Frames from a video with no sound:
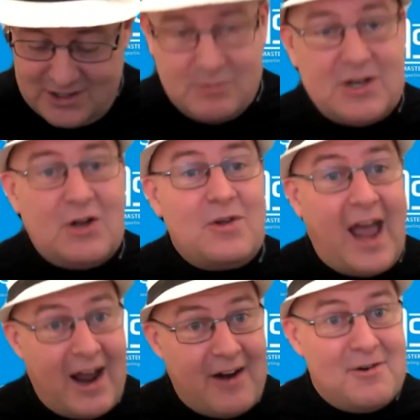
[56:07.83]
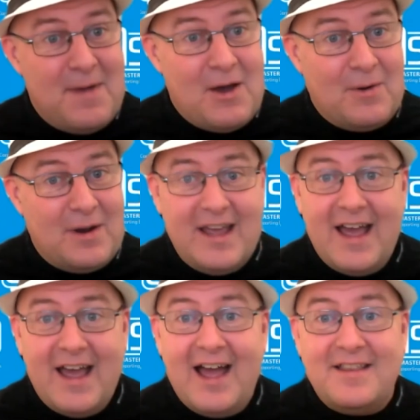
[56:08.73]
There was no caramel in it,
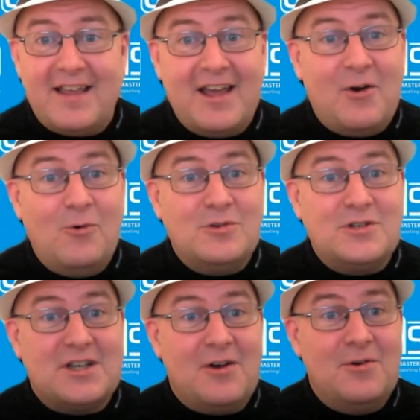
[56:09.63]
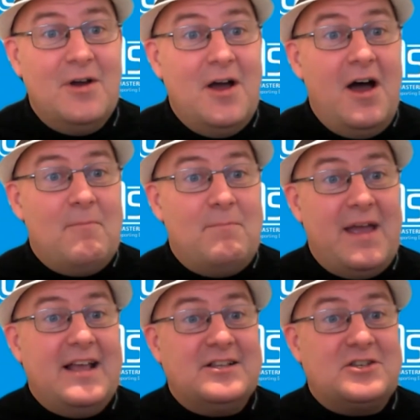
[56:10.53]
and they also
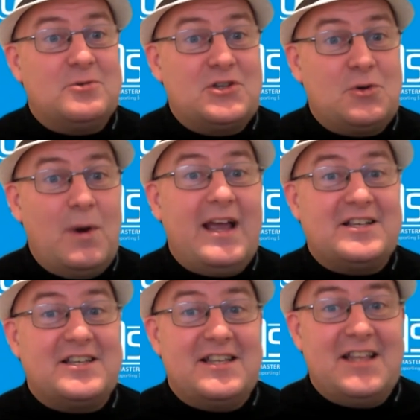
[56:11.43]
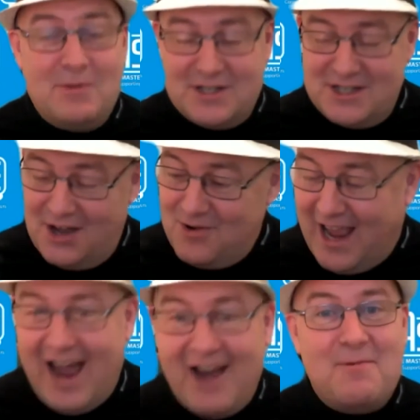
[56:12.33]
bit into a Twix, and there was no
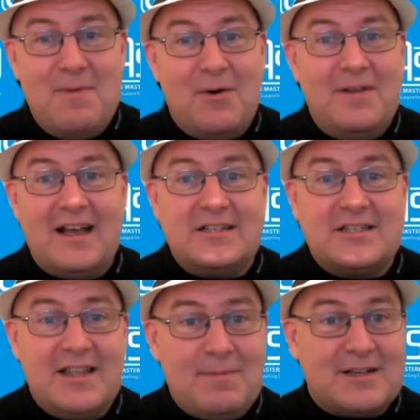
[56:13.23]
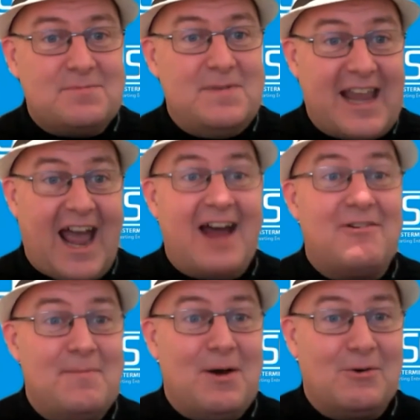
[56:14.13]
caramel in that. So there must be a
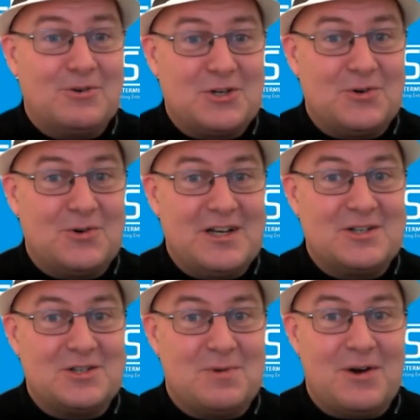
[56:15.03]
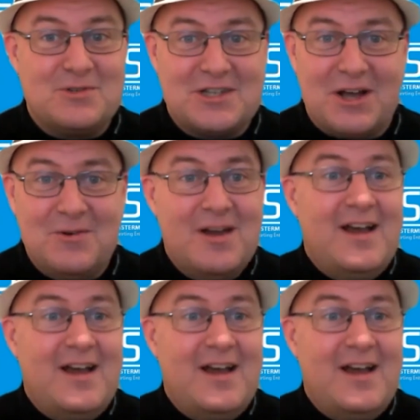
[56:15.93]
caramel shortage as well. So